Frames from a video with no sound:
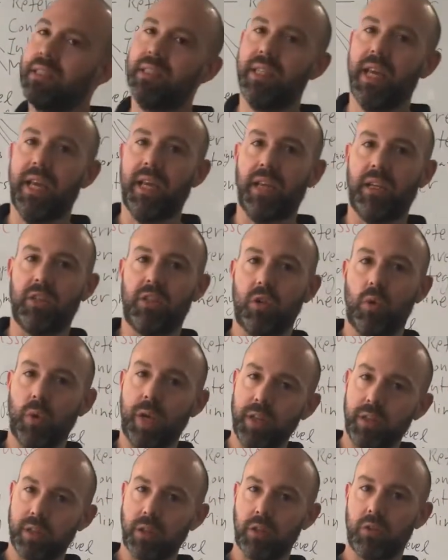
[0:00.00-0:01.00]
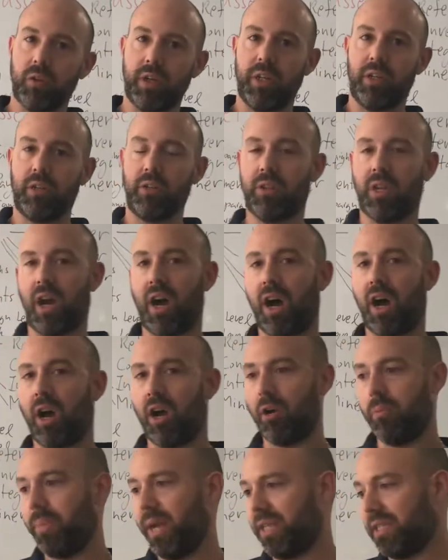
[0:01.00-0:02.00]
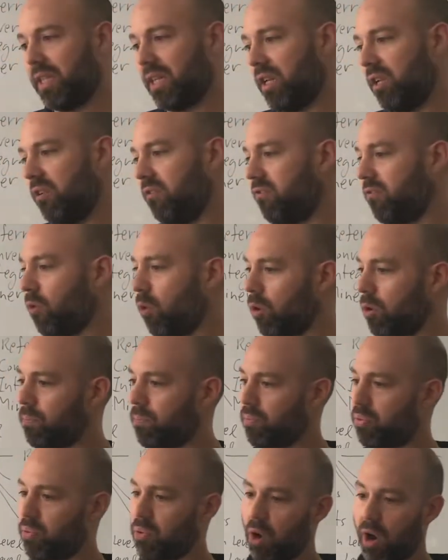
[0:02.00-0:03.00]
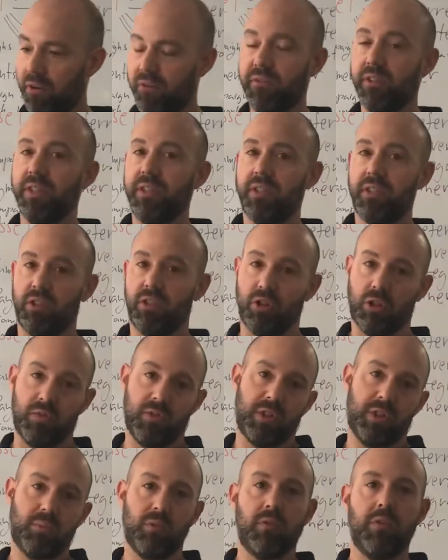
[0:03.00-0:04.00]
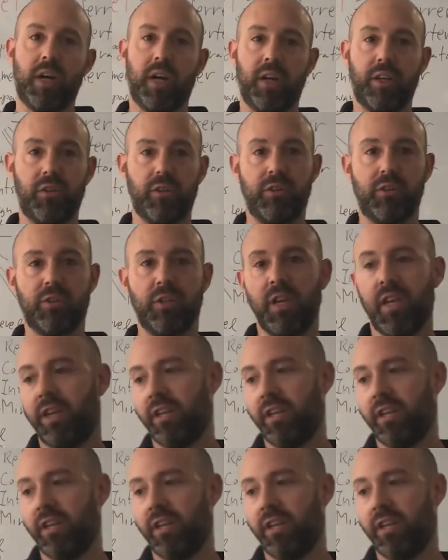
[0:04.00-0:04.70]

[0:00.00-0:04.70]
stakes. So integrators are basically for-profit service providers